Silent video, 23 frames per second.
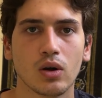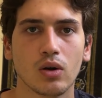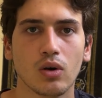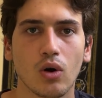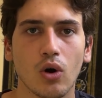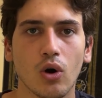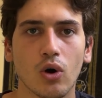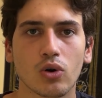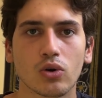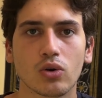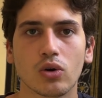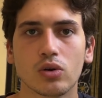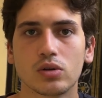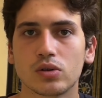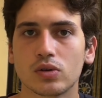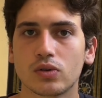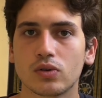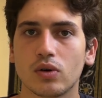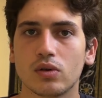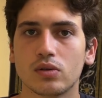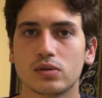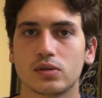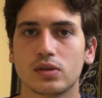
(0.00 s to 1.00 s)
Or go to
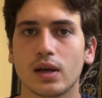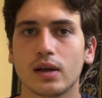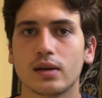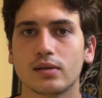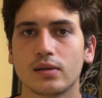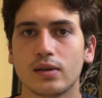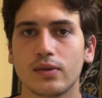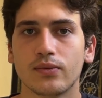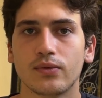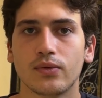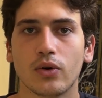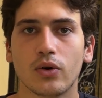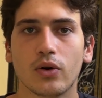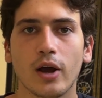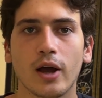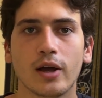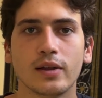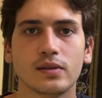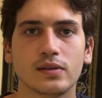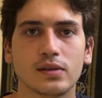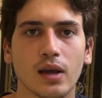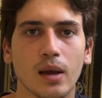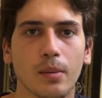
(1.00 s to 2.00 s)
Contact Info
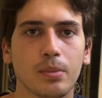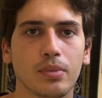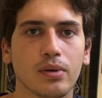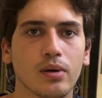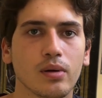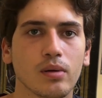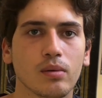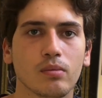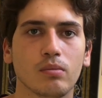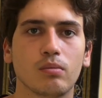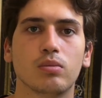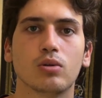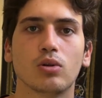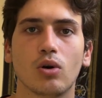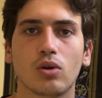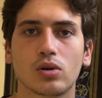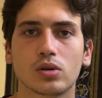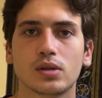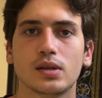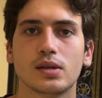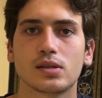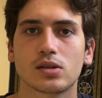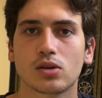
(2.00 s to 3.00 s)
and tap Block
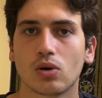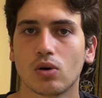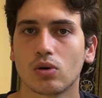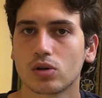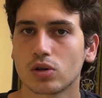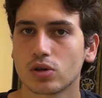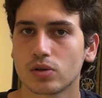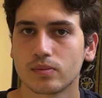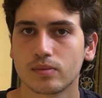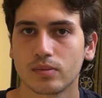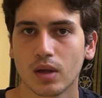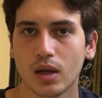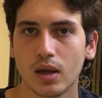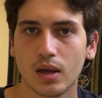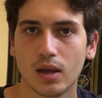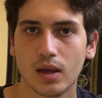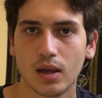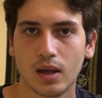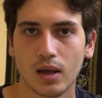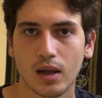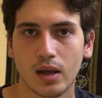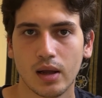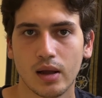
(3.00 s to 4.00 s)
this caller.
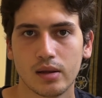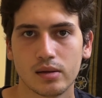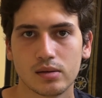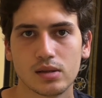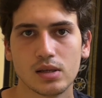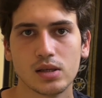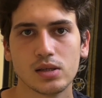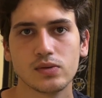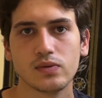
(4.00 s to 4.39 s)
This